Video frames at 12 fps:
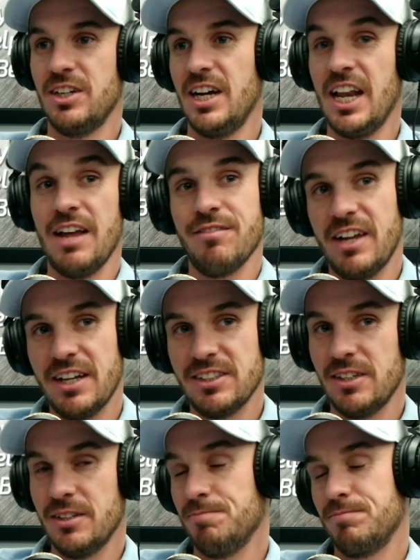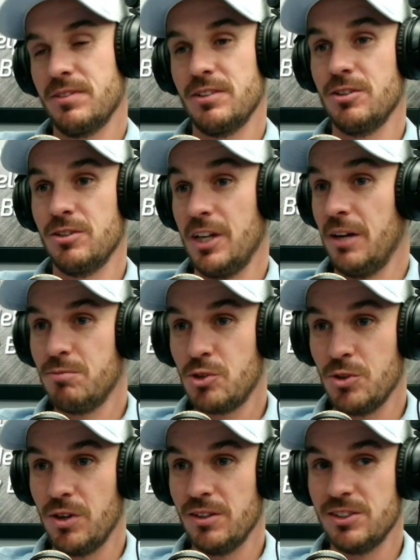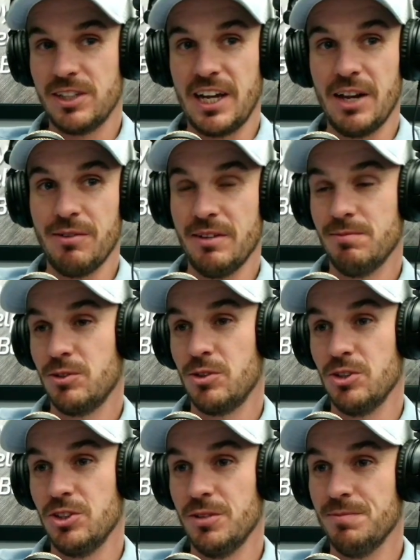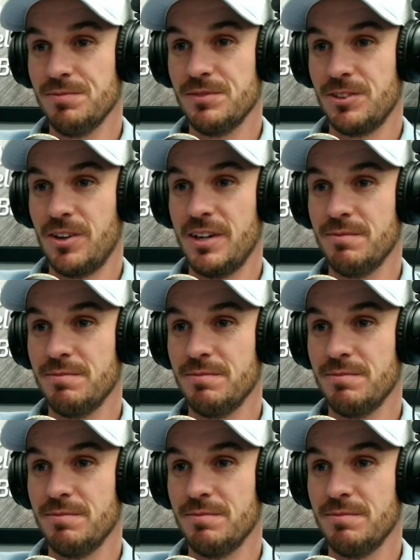I love that. So yeah, kudos to Callaway. Good job. Great.